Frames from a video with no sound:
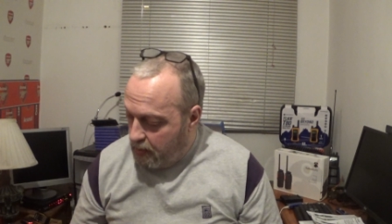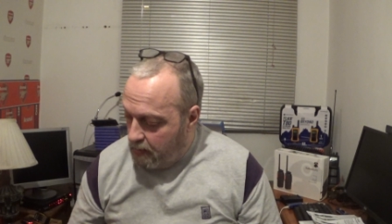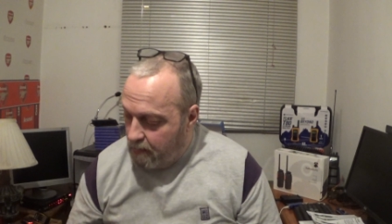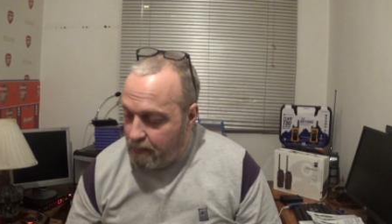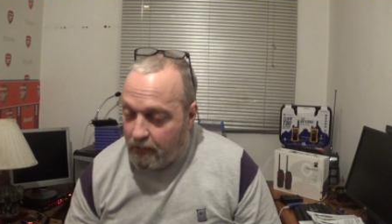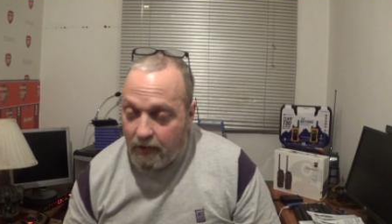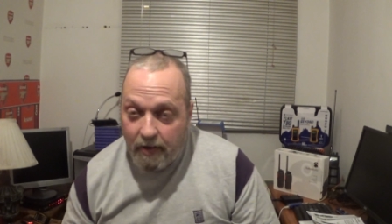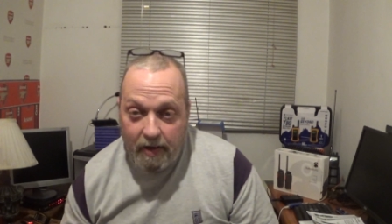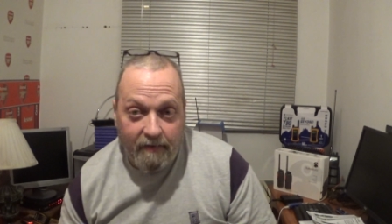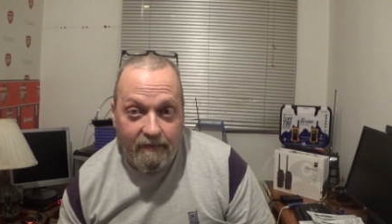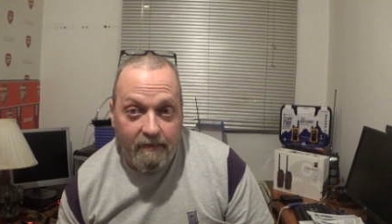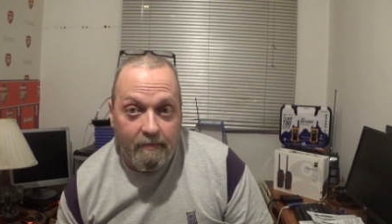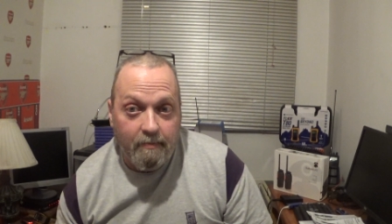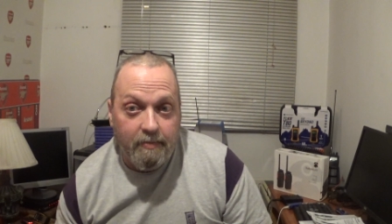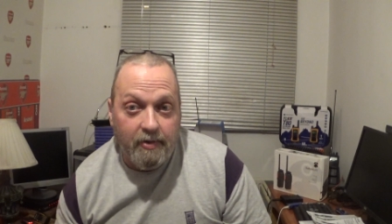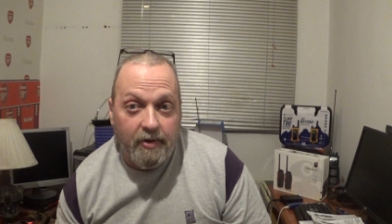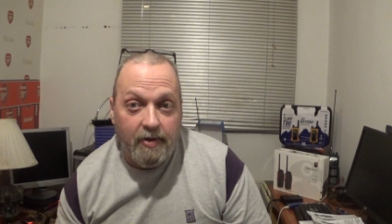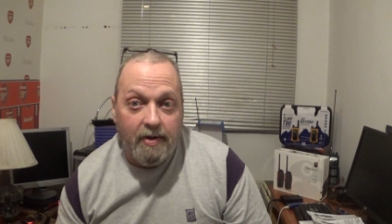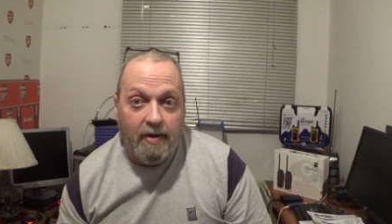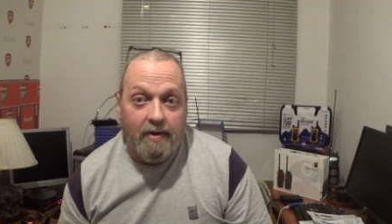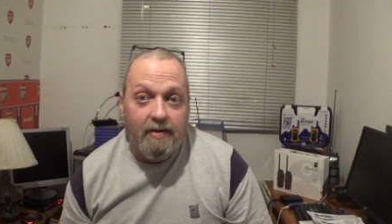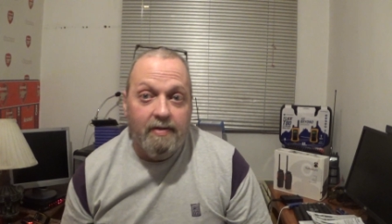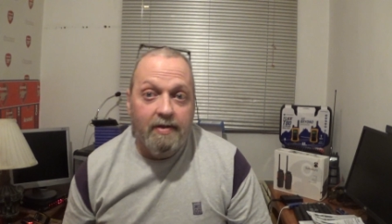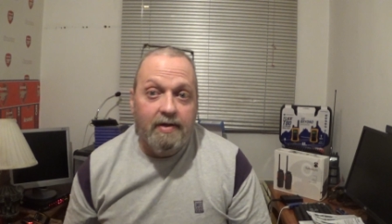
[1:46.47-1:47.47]
I might even
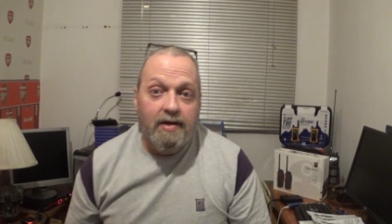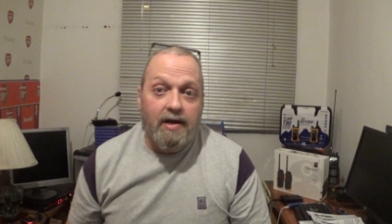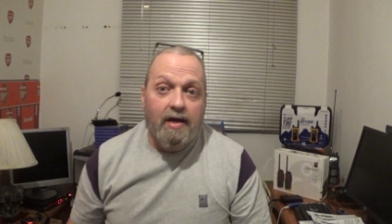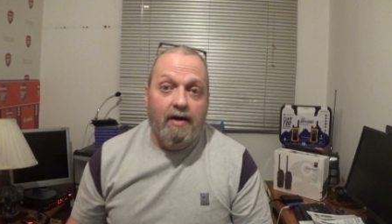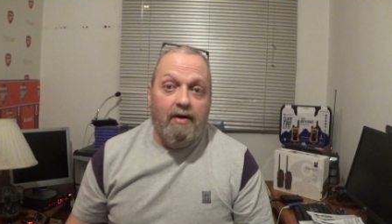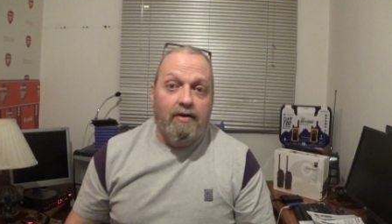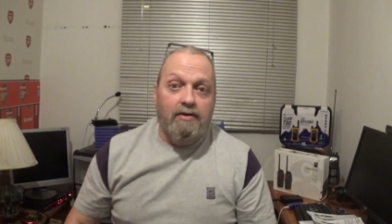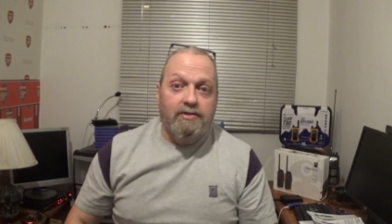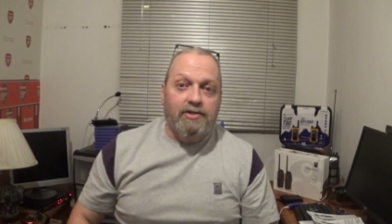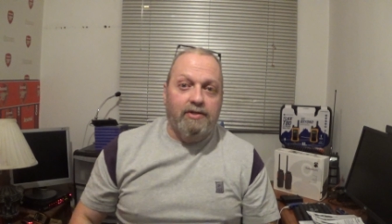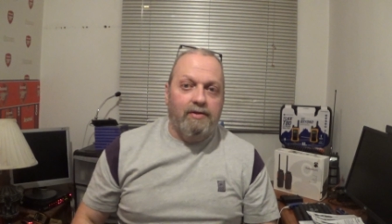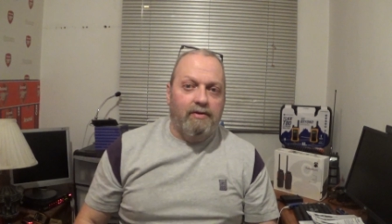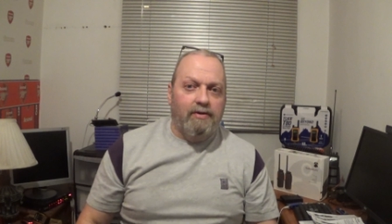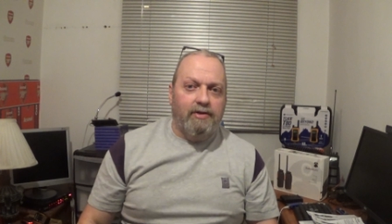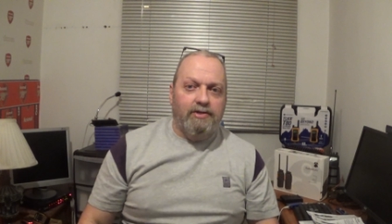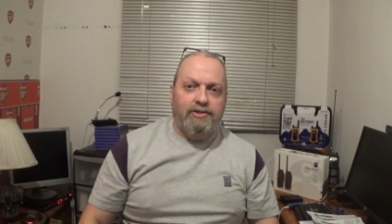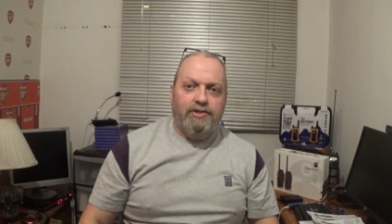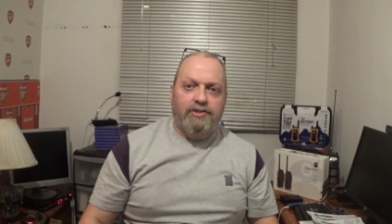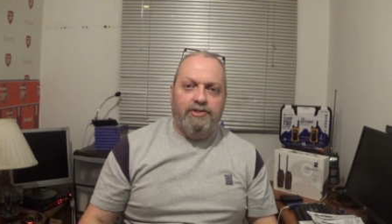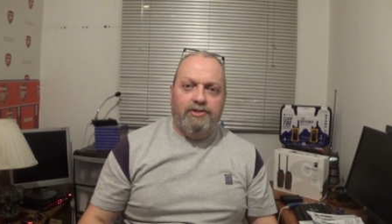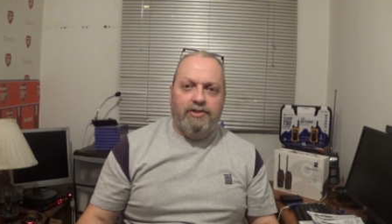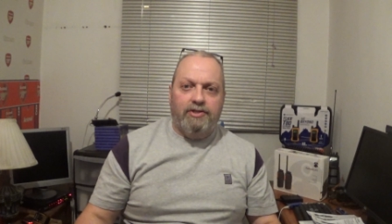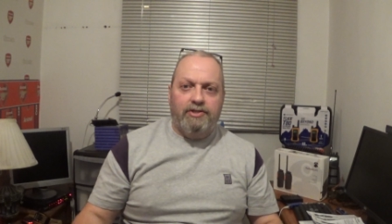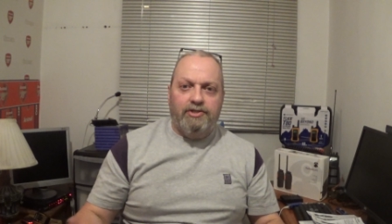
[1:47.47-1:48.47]
put it on the car tonight
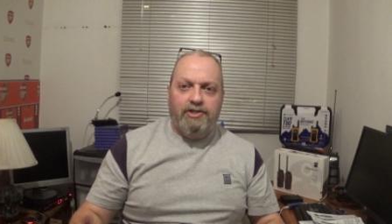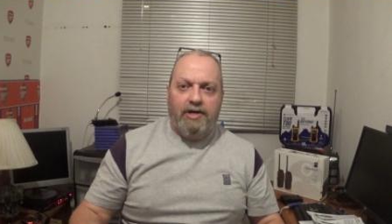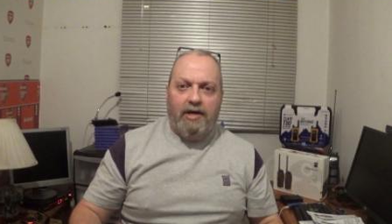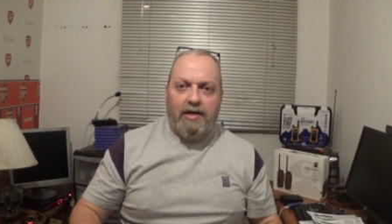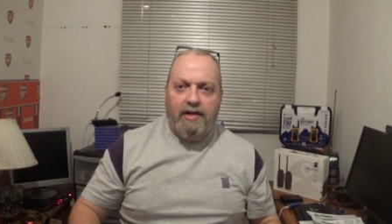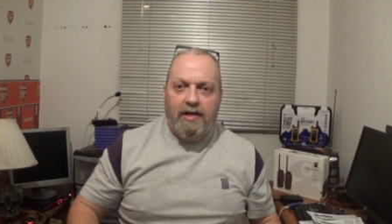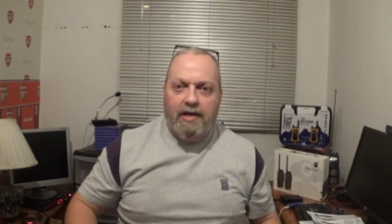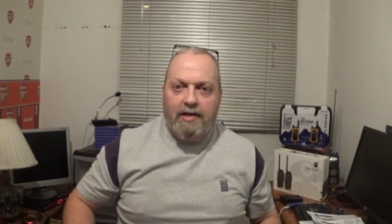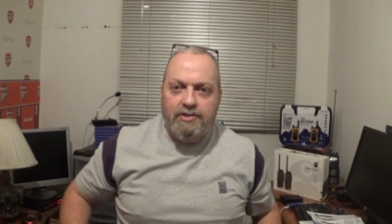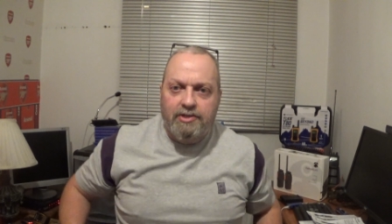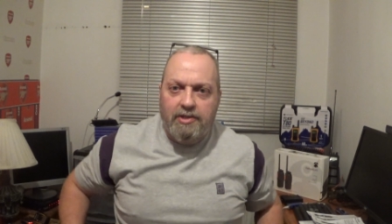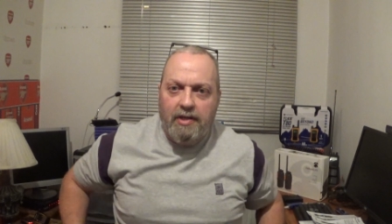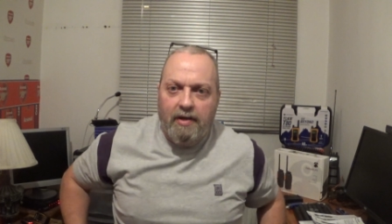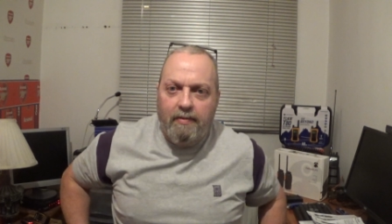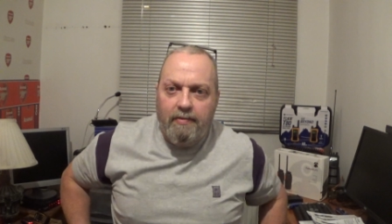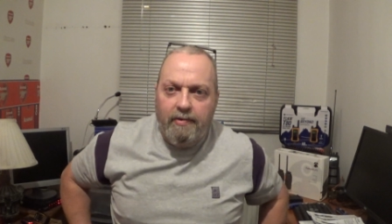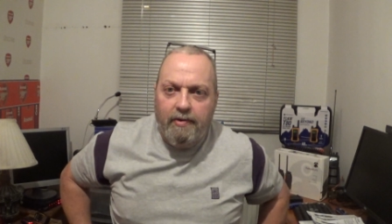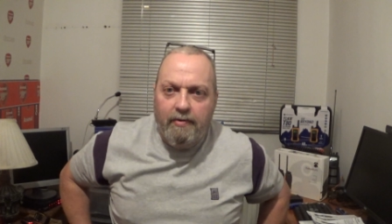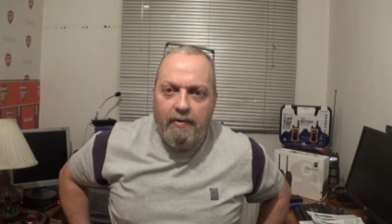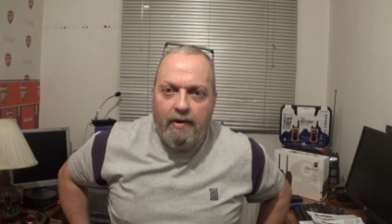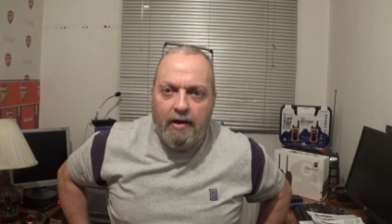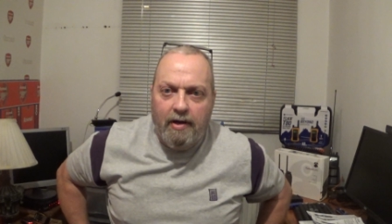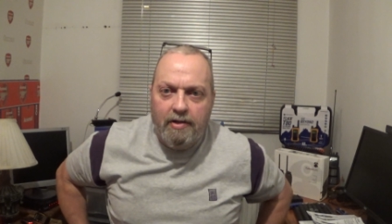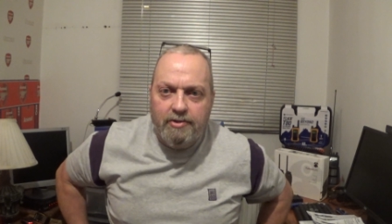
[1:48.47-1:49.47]
just to check the
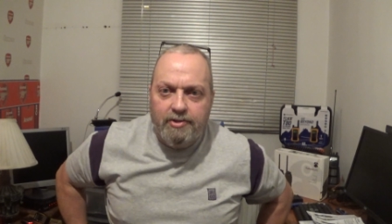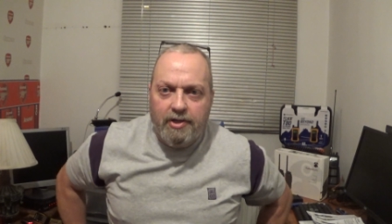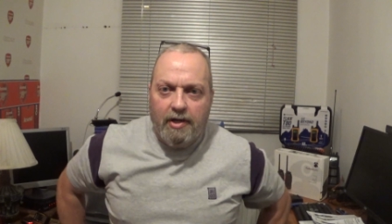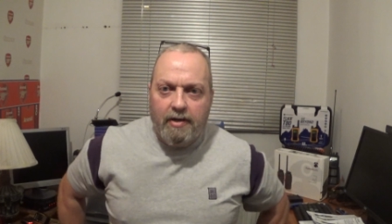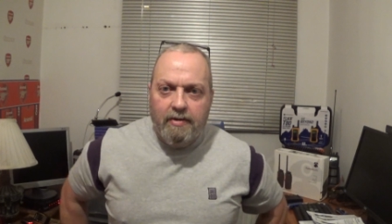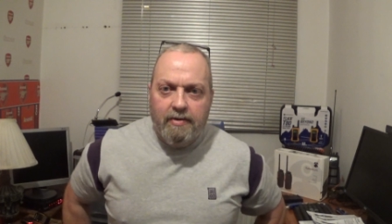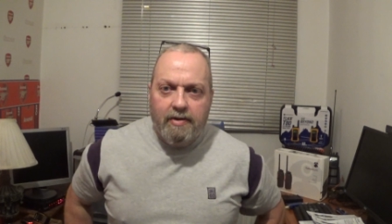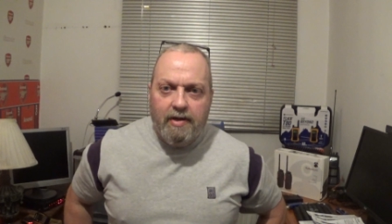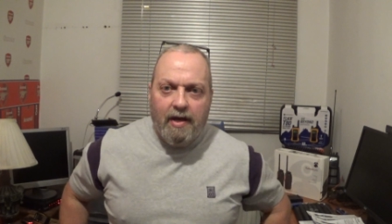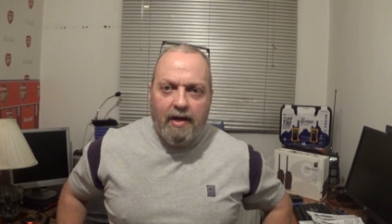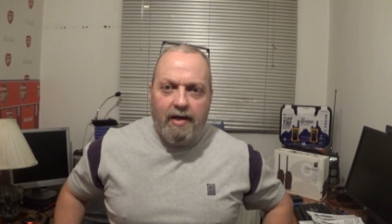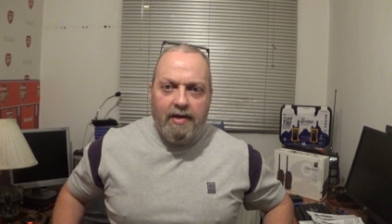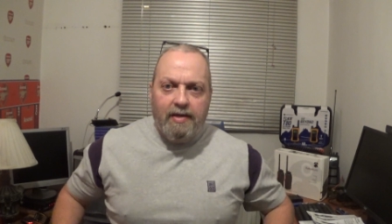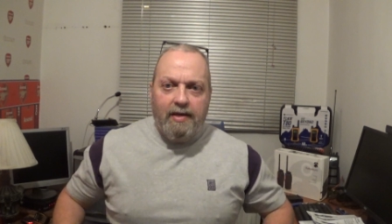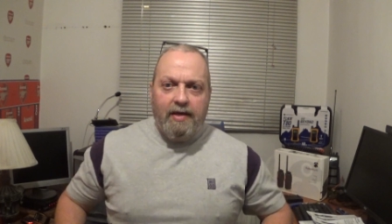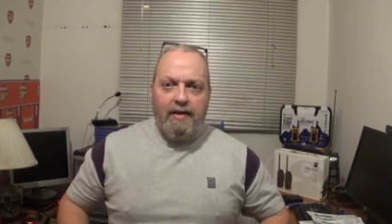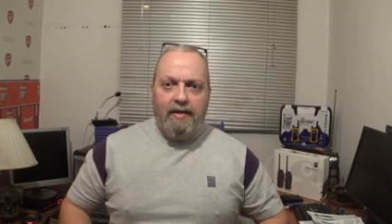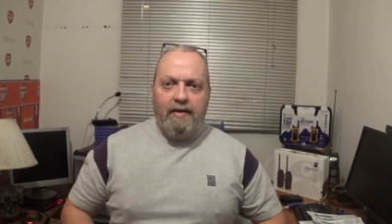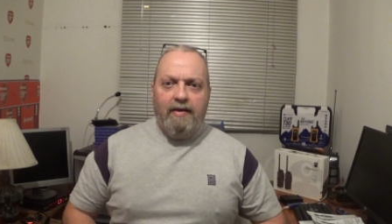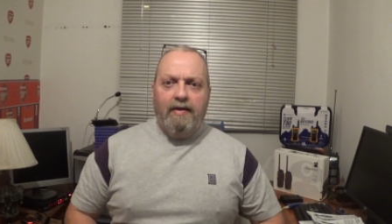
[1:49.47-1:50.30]
SWR's okay.